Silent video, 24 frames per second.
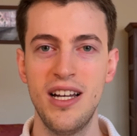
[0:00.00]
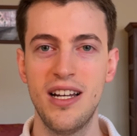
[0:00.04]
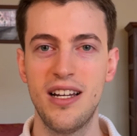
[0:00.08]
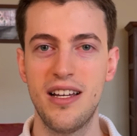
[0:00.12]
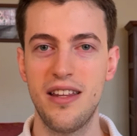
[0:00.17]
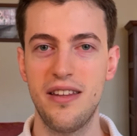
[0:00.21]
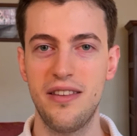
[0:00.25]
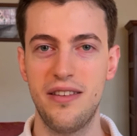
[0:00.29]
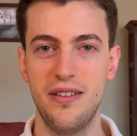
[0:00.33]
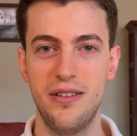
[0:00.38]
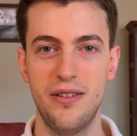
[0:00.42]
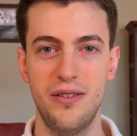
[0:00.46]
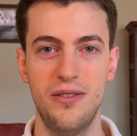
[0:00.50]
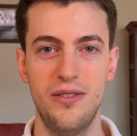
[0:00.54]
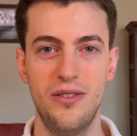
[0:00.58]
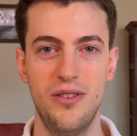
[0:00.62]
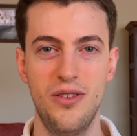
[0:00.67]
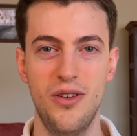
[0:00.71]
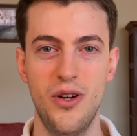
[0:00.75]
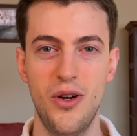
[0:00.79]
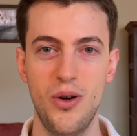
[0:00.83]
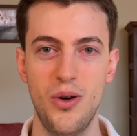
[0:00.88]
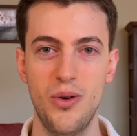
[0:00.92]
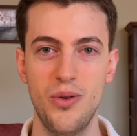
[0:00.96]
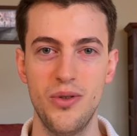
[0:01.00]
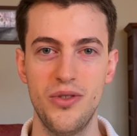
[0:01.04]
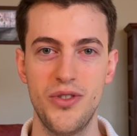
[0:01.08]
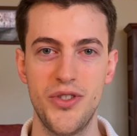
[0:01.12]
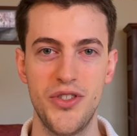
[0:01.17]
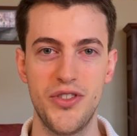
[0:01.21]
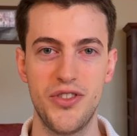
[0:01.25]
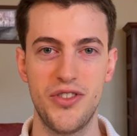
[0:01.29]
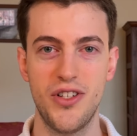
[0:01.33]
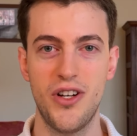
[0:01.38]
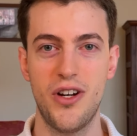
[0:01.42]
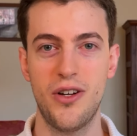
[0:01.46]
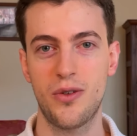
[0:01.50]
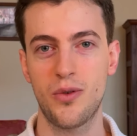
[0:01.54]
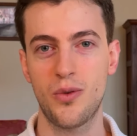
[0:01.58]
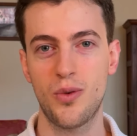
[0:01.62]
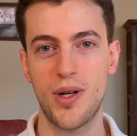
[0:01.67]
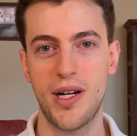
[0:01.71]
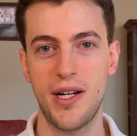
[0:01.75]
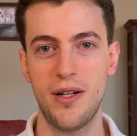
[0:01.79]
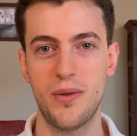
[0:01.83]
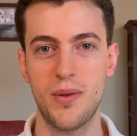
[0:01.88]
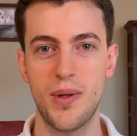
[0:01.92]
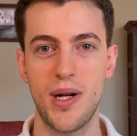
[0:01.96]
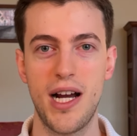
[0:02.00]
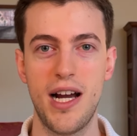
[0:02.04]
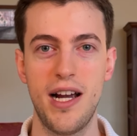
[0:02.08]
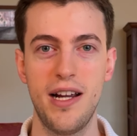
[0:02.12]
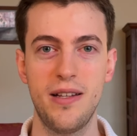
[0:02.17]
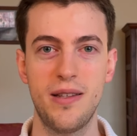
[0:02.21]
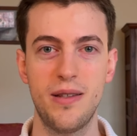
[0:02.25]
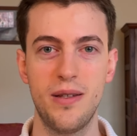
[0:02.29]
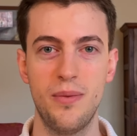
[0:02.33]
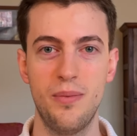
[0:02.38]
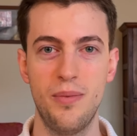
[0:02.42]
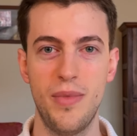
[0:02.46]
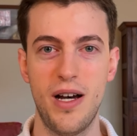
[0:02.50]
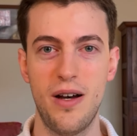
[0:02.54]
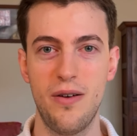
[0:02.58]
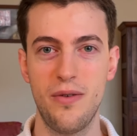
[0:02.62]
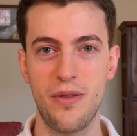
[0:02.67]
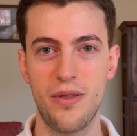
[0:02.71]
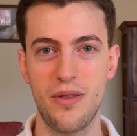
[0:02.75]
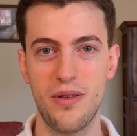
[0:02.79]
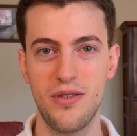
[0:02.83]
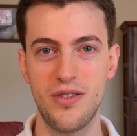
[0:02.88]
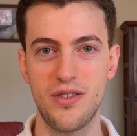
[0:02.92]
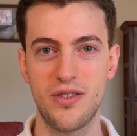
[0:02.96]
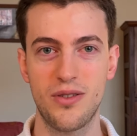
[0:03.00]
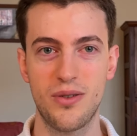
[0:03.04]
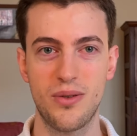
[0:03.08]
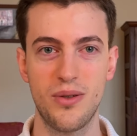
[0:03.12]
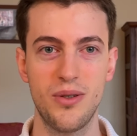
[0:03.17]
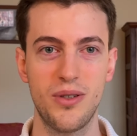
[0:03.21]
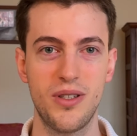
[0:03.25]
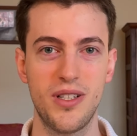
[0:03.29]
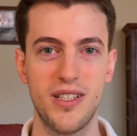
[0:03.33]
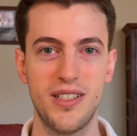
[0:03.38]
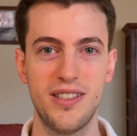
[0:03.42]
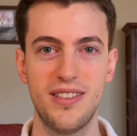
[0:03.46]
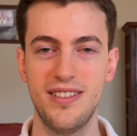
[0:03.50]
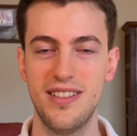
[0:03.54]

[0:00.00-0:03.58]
the nose is not quite right, the mouth is crooked.